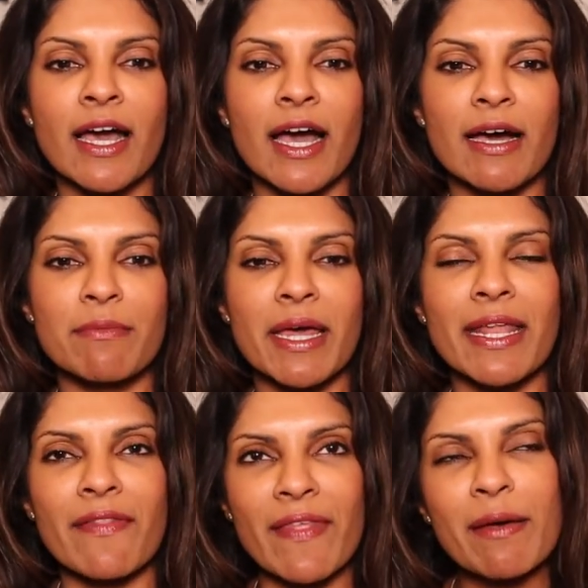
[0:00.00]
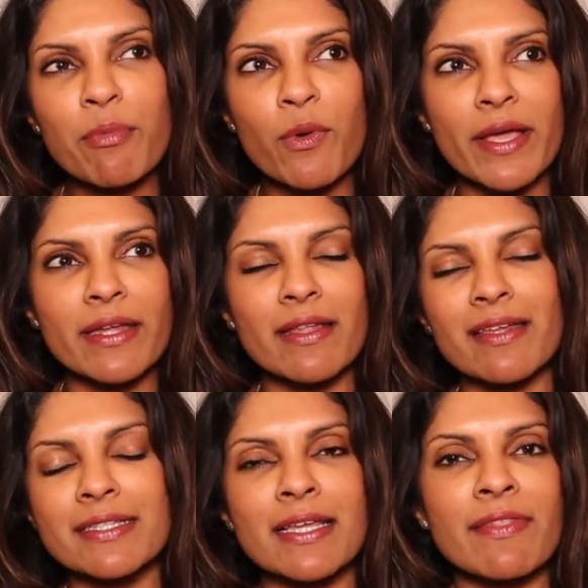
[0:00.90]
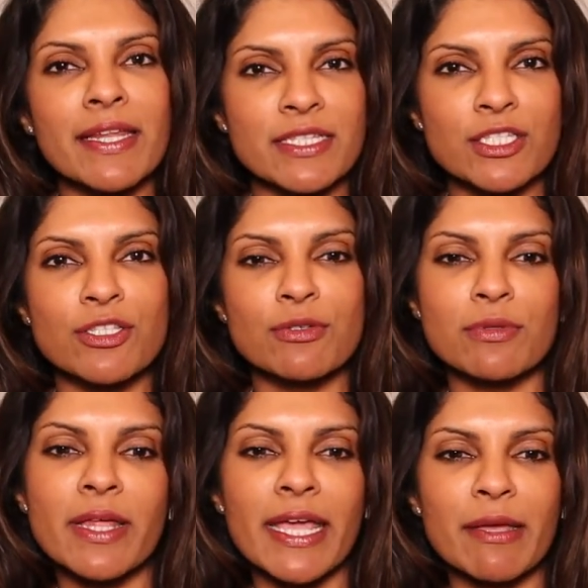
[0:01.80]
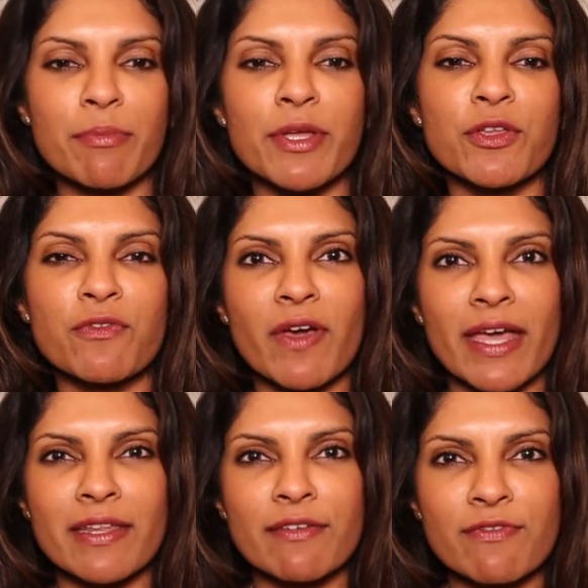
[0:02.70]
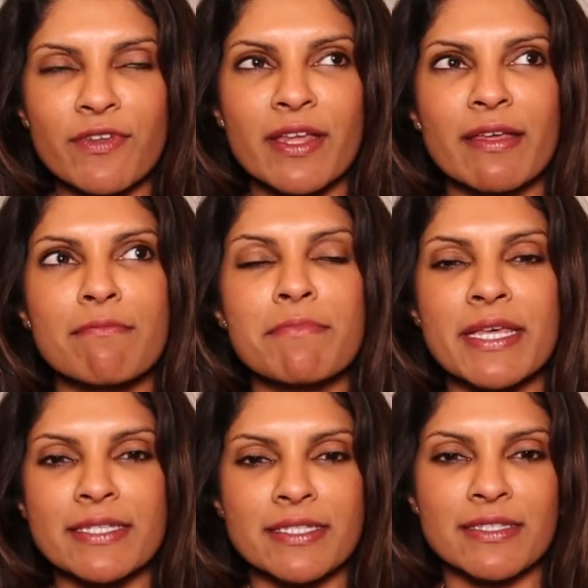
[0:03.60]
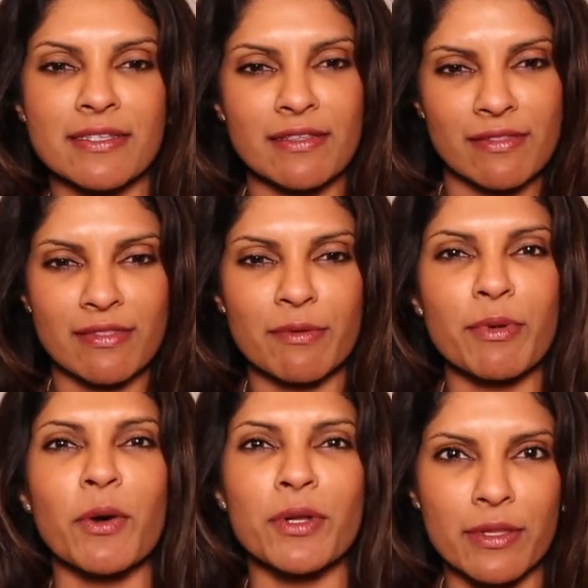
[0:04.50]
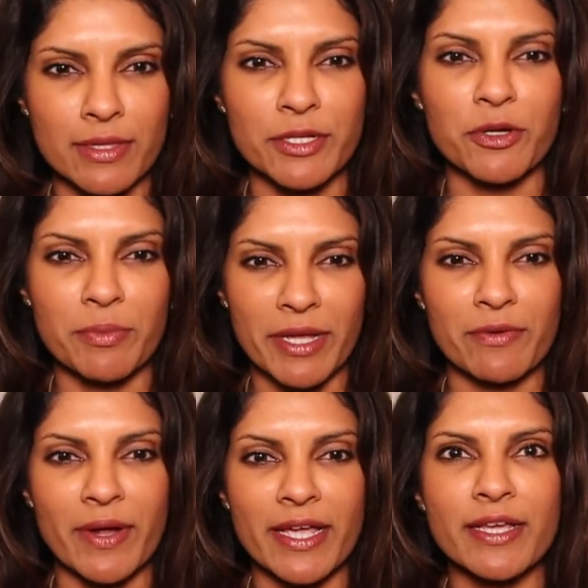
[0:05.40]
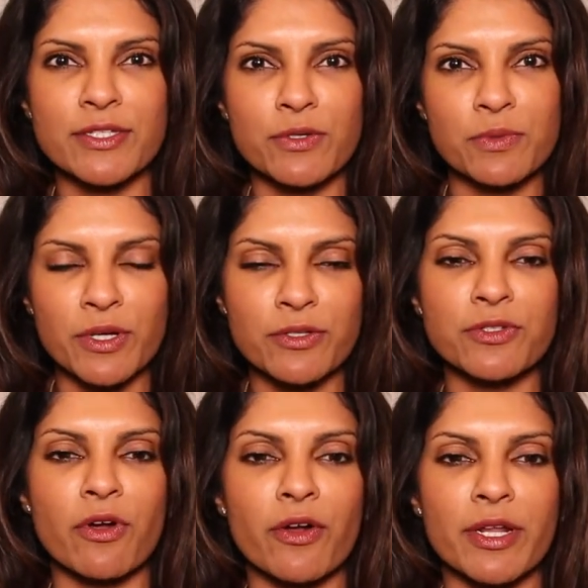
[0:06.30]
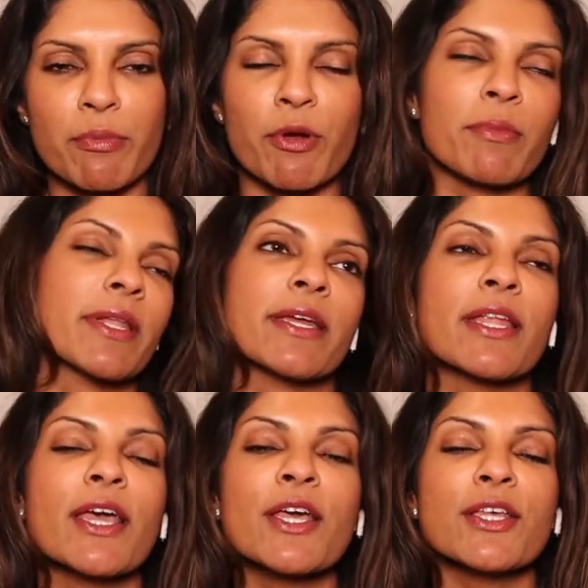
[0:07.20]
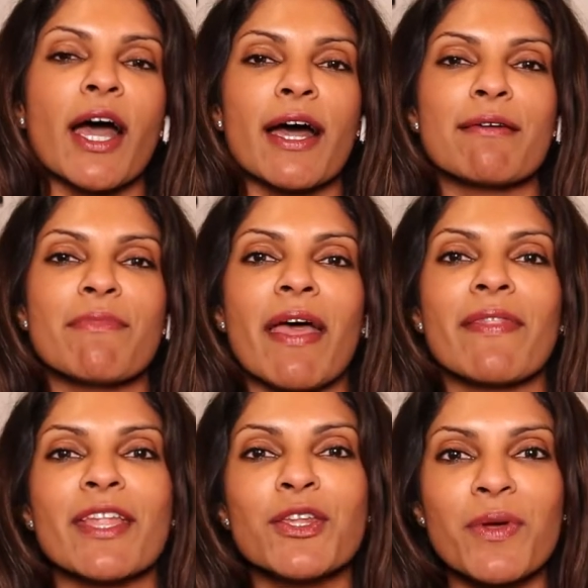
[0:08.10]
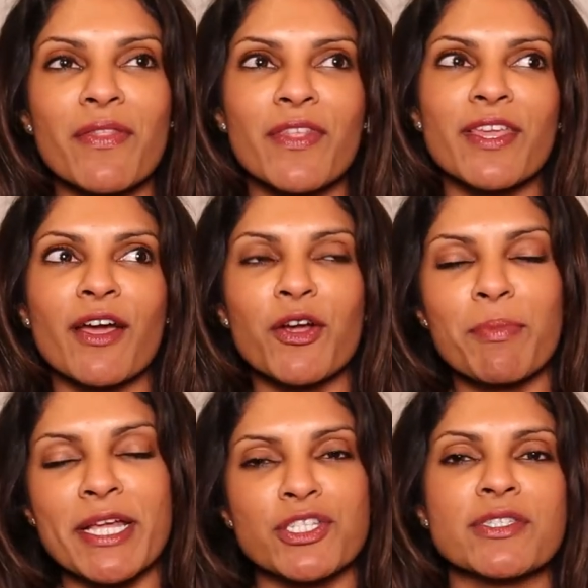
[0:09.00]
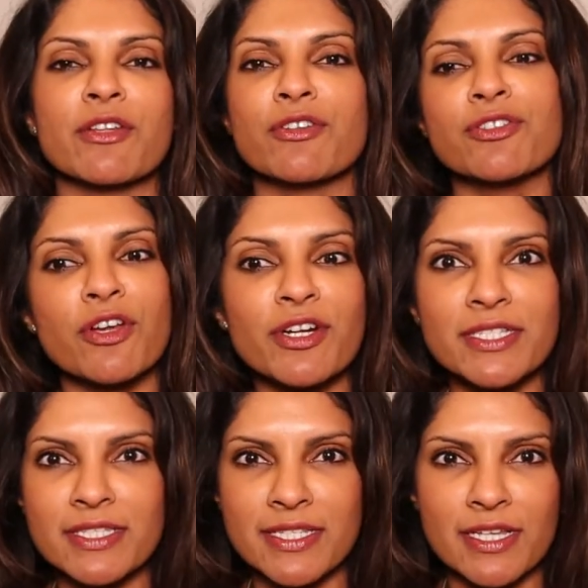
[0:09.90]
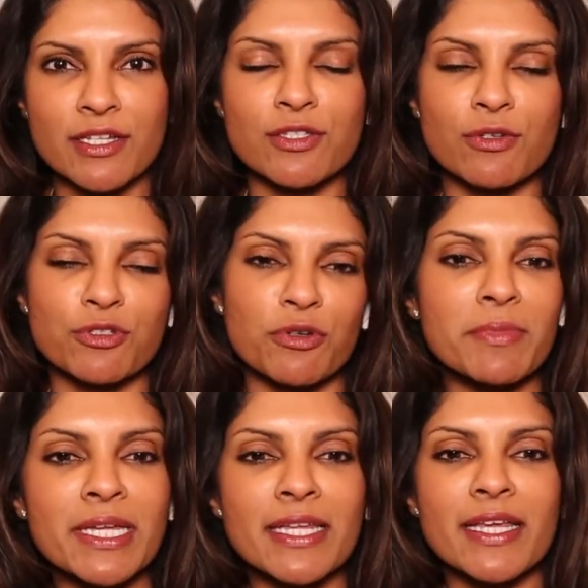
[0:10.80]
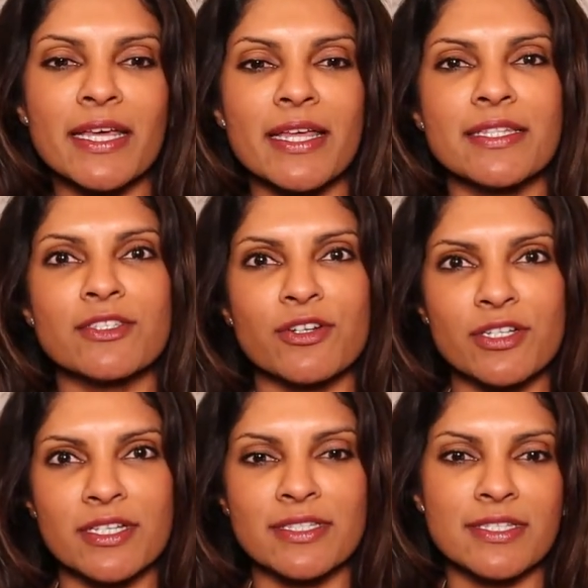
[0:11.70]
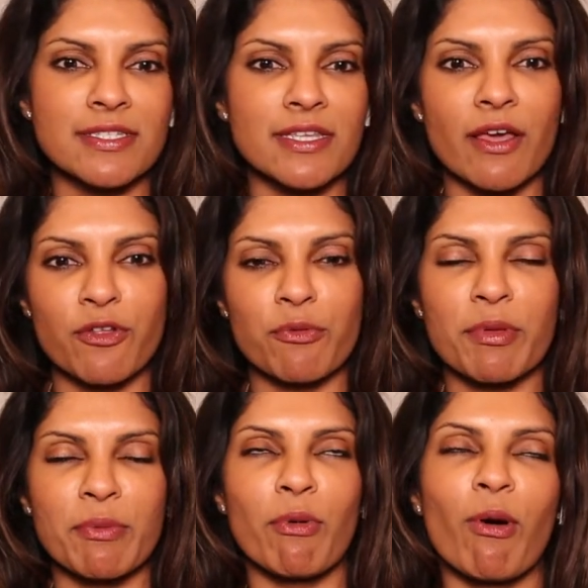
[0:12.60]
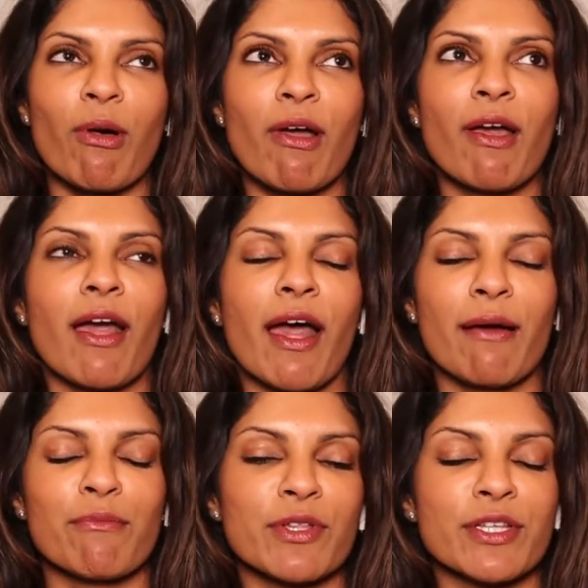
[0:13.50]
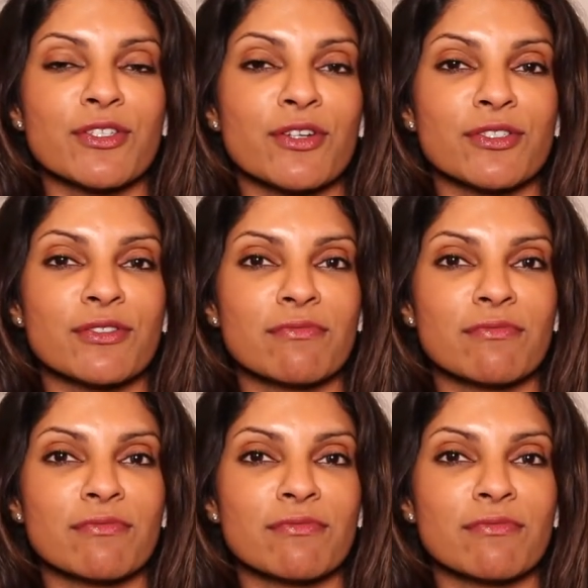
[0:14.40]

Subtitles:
And at that point, it's not that it's too late, but you've kind of missed the boat a little bit, right? Because those wrinkles are already permanent. And then you get the younger patients that are starting to see it on social media and starting to see other people really start,